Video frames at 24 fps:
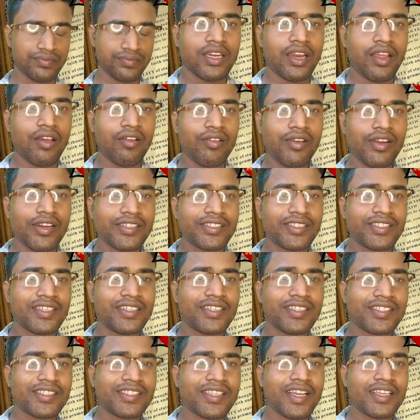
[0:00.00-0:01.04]
Now let's
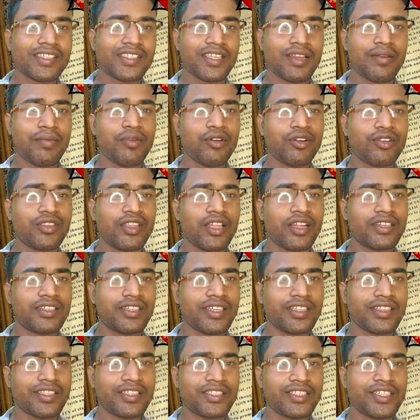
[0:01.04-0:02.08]
discuss about the
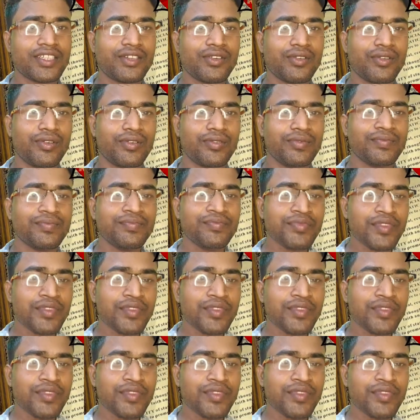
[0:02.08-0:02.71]
10th schedule.